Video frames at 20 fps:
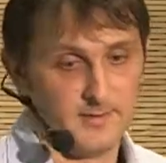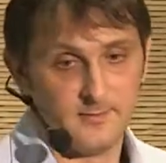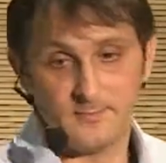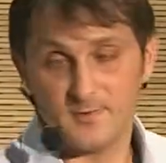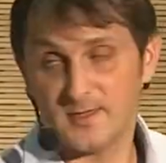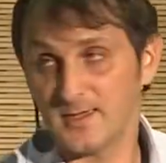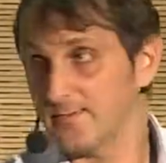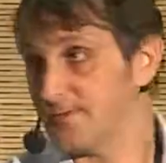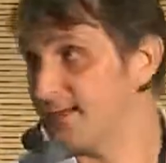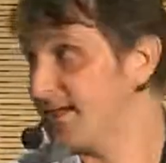
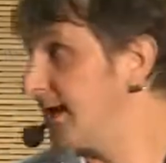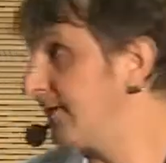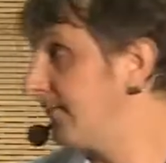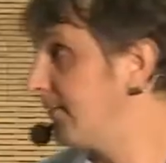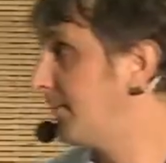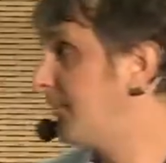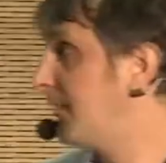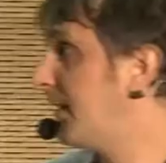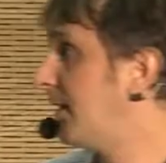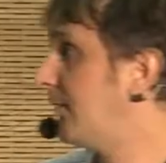we have
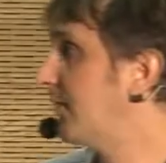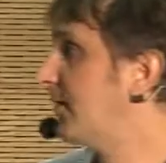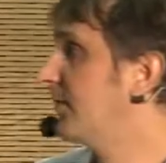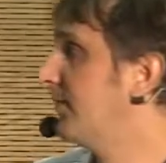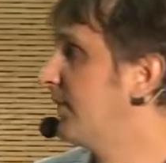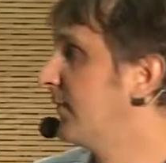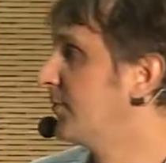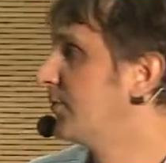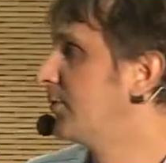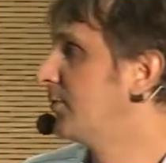a
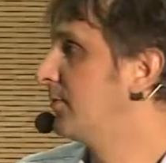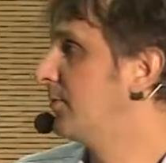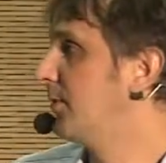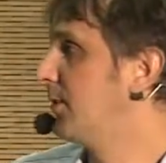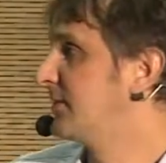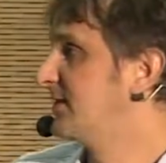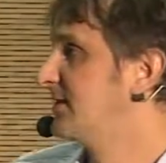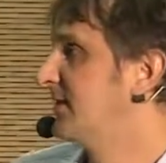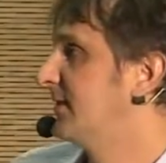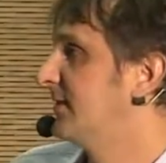powerful
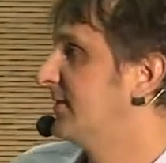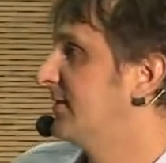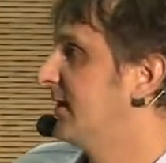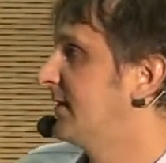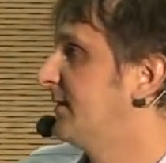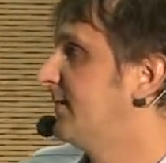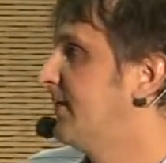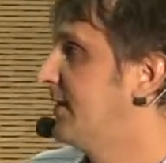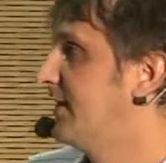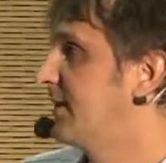toolbox
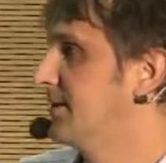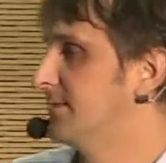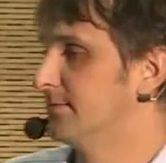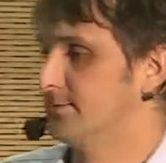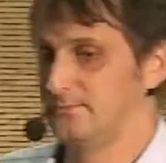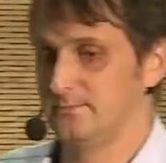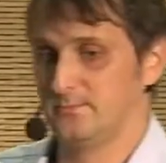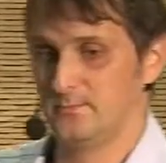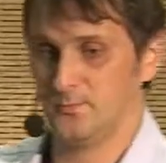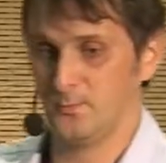that we
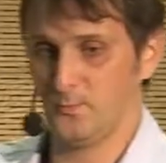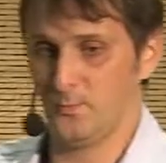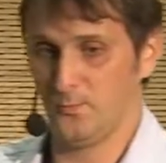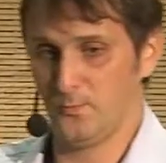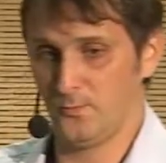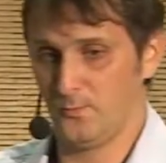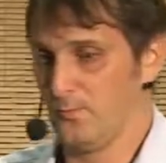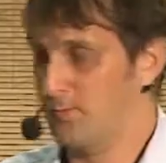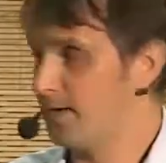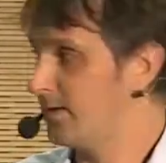
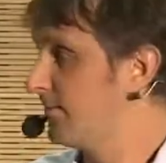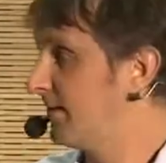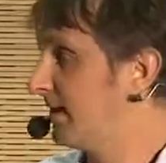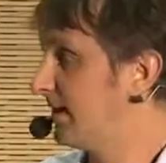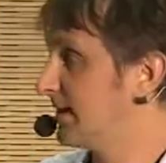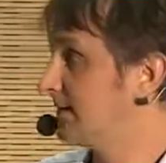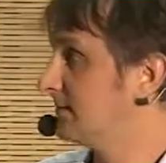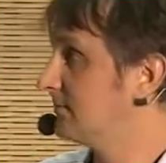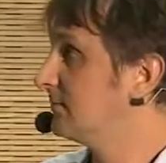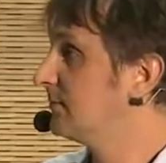
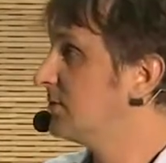can